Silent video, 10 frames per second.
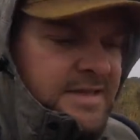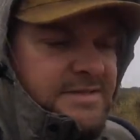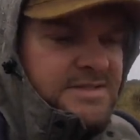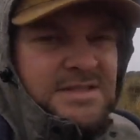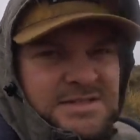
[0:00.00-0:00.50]

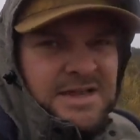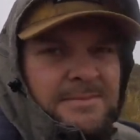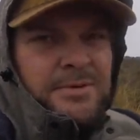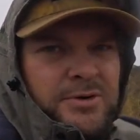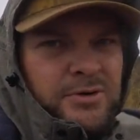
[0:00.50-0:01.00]
It's
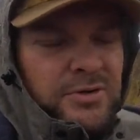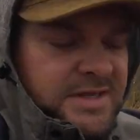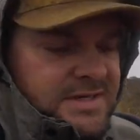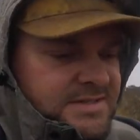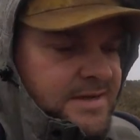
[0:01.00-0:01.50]
December,
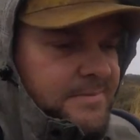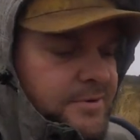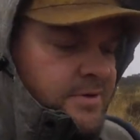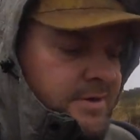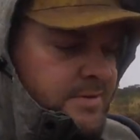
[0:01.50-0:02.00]
early December.